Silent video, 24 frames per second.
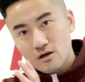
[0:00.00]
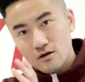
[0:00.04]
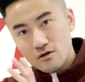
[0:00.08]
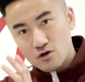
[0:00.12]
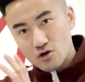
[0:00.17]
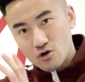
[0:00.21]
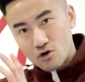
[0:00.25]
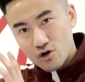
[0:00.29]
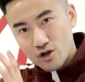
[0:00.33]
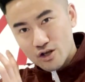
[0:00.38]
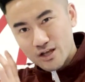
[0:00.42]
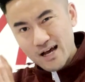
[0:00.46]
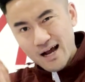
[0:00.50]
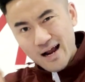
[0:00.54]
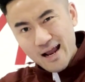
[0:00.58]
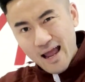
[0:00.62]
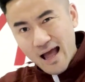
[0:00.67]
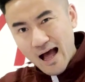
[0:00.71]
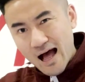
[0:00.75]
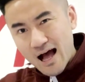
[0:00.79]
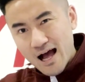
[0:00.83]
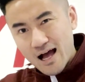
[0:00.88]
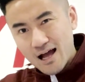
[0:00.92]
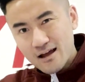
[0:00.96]
You're a young
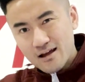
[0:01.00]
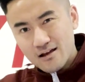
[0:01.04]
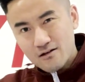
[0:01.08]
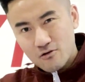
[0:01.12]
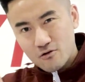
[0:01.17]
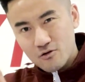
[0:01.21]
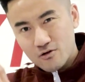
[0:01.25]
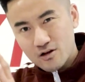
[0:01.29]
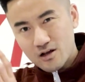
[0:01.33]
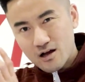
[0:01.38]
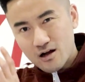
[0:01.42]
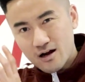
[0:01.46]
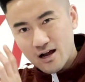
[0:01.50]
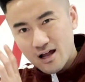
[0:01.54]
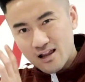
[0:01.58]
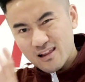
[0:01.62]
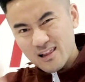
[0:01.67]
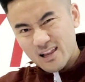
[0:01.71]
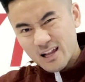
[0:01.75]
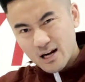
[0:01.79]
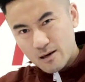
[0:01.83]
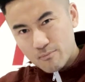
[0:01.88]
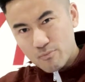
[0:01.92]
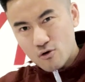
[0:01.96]
guy or a young
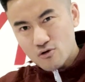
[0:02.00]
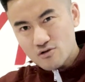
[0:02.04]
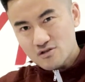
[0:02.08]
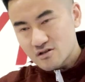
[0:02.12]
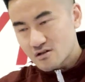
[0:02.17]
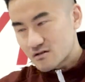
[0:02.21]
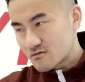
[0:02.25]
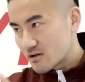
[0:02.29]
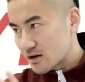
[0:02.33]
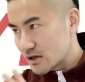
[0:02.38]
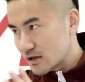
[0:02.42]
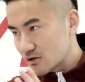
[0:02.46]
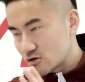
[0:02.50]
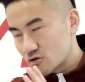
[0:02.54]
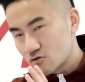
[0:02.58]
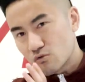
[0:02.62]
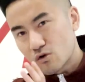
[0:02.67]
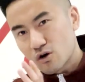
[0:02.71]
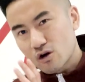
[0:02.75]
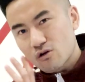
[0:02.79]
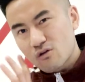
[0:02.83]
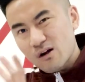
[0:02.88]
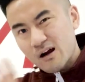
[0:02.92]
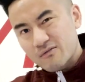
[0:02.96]
athletic person, right? You
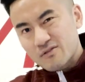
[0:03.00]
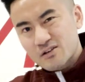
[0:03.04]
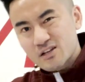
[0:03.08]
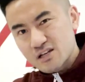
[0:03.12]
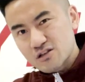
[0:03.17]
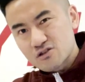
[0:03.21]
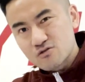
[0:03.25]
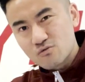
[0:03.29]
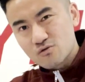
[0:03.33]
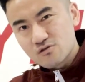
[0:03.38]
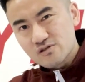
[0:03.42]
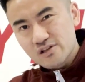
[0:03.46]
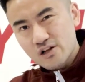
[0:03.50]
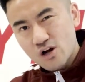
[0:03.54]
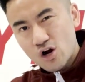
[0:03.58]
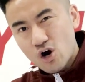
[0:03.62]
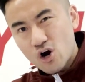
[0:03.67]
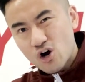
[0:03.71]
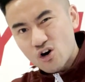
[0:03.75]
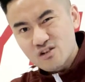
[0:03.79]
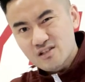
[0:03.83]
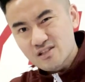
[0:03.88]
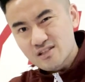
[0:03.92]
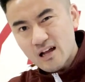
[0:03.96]
want to gravitate towards the
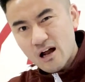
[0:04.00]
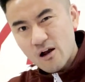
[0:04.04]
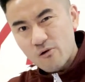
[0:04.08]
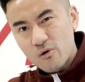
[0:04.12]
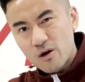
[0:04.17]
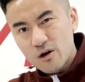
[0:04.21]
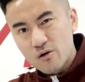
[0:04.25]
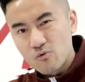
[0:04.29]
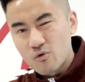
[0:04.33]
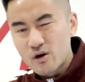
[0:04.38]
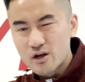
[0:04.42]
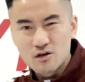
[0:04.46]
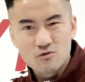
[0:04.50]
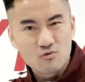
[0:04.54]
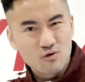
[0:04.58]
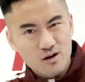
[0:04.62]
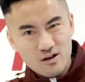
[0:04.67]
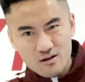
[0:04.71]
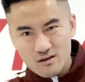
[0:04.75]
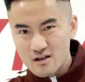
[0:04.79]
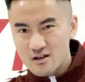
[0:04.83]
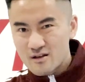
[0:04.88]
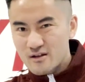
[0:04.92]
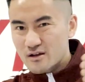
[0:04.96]
hard style right away. You
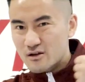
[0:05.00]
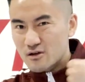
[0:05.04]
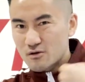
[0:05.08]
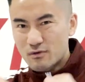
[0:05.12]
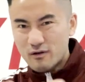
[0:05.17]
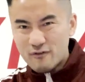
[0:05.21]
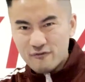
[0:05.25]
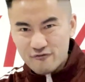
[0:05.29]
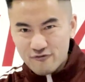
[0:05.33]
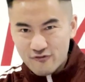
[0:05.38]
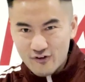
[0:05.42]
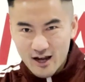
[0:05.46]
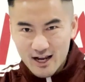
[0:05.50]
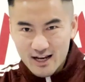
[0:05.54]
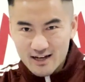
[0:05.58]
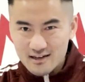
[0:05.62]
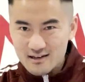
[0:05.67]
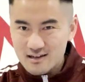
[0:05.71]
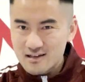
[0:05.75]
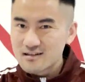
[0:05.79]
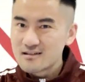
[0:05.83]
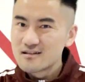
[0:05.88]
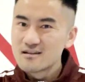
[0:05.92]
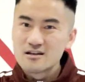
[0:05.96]
want to
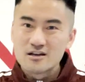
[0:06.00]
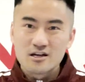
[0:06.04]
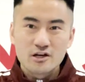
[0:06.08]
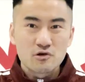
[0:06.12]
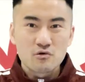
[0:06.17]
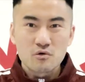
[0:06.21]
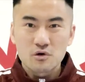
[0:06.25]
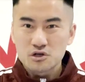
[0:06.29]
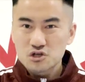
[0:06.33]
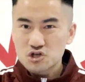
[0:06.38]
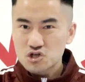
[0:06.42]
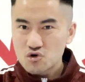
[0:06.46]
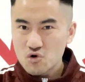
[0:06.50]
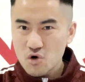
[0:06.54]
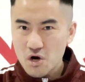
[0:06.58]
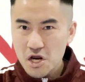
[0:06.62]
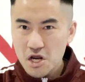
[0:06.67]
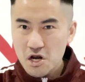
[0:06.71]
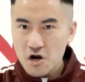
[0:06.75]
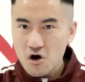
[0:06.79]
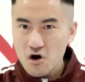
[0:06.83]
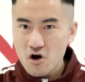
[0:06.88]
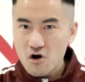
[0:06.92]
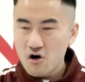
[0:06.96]
fight. You want to
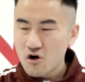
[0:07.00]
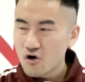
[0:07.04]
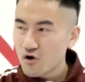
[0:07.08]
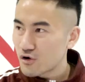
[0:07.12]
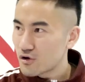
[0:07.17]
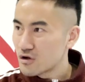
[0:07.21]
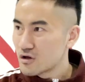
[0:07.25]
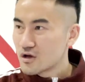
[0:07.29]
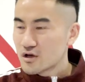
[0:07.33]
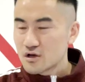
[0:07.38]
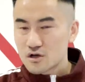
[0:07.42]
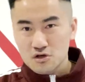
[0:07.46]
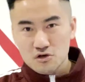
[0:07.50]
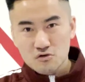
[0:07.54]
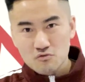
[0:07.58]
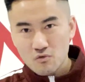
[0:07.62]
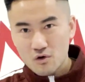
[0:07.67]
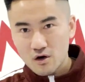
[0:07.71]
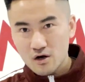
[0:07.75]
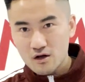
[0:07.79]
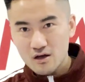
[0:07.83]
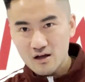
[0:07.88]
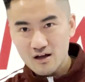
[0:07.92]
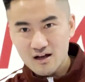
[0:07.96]
train hard. You
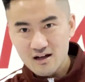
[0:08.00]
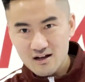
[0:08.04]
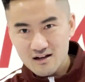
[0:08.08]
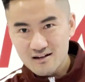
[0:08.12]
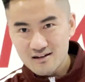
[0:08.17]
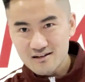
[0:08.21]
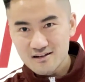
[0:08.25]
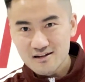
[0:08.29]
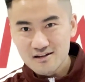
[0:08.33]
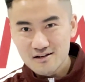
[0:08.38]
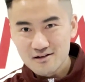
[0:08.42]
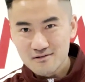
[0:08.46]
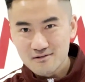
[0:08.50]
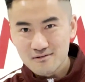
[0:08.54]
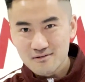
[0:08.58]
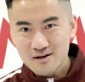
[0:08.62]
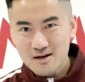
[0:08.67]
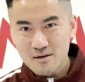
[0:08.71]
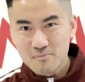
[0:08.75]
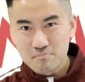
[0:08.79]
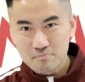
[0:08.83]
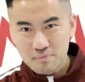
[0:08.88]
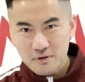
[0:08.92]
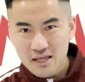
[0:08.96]
want to
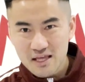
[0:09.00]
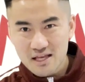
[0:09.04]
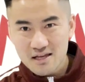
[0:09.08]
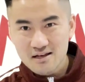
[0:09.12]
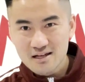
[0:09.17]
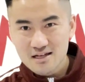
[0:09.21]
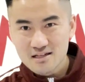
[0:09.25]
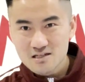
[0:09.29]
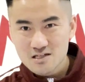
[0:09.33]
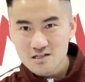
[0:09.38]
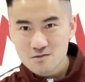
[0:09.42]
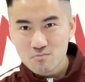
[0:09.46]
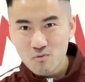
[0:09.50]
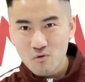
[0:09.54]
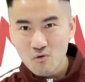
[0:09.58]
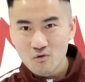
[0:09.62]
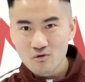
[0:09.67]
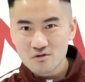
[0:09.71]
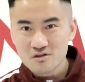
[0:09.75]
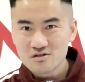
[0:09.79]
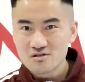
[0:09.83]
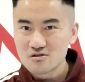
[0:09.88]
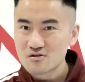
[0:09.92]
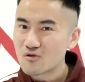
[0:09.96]
compete in
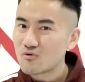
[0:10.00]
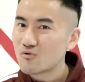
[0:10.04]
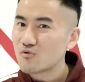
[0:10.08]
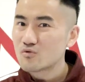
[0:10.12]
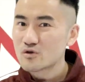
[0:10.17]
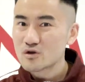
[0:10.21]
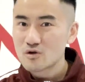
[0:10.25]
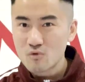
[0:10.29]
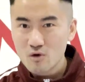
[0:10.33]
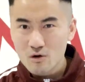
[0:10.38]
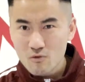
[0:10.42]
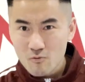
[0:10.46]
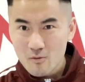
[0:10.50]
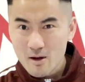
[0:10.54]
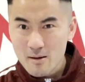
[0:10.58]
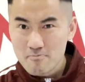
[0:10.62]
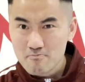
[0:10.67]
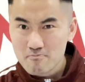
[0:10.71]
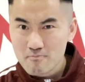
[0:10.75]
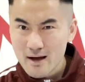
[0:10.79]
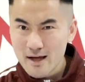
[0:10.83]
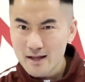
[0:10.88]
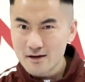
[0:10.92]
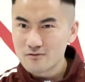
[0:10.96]
sports. You want to
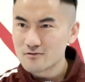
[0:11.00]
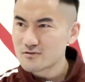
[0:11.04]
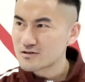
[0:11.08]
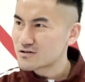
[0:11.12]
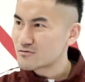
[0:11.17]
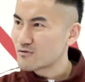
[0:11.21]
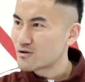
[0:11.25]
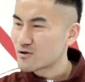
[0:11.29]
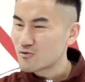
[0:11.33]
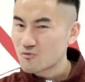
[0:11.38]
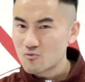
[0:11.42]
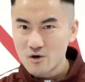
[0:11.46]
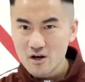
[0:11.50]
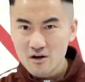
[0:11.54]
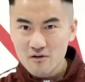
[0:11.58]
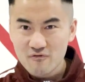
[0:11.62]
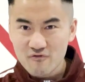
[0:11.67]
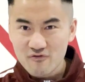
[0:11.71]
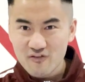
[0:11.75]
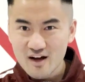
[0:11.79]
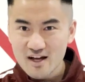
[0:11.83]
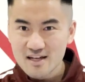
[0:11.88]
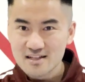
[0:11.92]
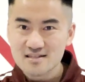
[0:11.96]
win medals. You want to win
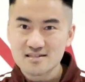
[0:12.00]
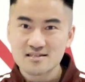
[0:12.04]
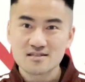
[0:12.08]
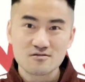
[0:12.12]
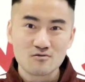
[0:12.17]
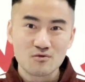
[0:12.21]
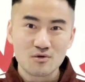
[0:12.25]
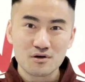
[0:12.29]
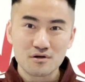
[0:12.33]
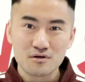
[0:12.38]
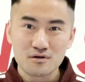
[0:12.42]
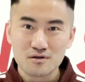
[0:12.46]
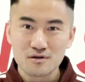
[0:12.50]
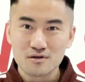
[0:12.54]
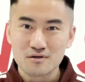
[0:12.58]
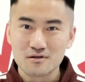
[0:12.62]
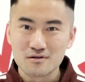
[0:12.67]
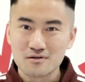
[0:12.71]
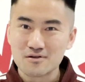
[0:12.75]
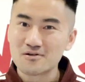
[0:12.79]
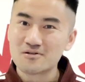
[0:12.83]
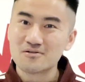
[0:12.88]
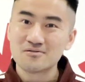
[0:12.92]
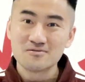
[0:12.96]
fights. You want
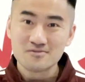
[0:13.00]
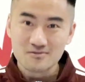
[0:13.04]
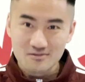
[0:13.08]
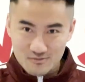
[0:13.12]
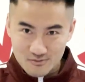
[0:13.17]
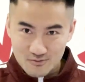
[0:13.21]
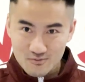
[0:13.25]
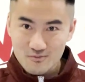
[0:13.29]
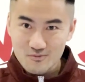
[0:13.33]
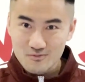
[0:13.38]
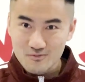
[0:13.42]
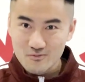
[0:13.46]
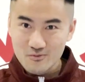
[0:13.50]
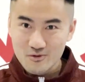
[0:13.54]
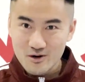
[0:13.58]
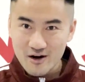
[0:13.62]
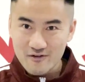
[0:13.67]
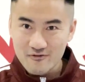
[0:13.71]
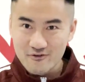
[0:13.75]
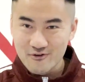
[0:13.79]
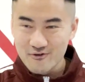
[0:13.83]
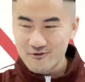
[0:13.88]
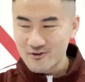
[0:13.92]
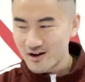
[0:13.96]
to
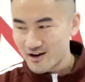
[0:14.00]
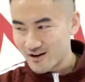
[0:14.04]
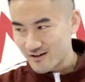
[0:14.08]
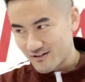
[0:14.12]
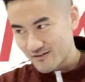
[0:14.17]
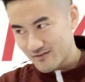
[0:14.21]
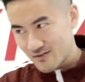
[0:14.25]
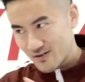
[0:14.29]
whatever, right?